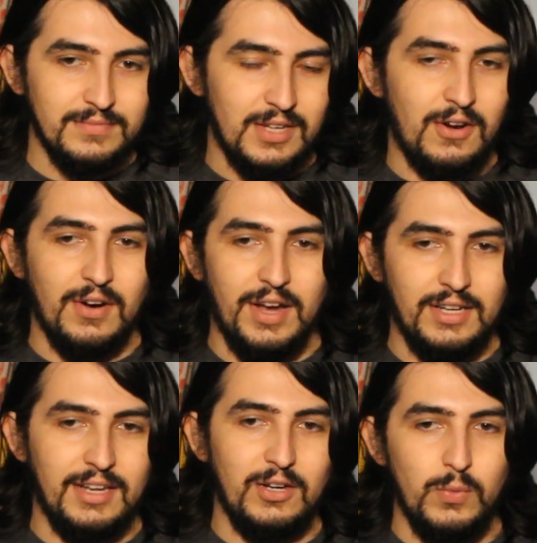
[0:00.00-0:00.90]
all right,
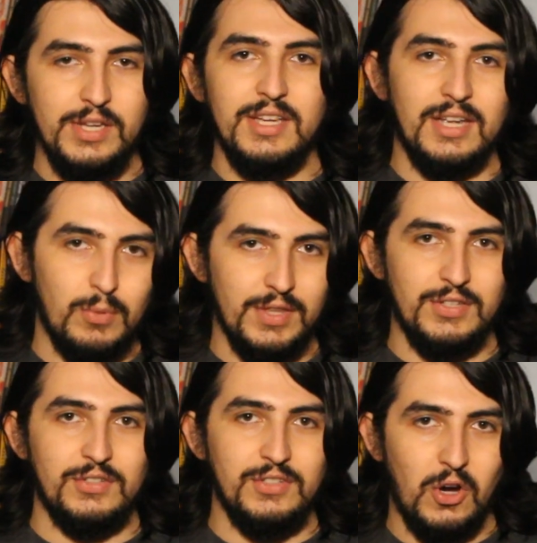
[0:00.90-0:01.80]
like we get where this is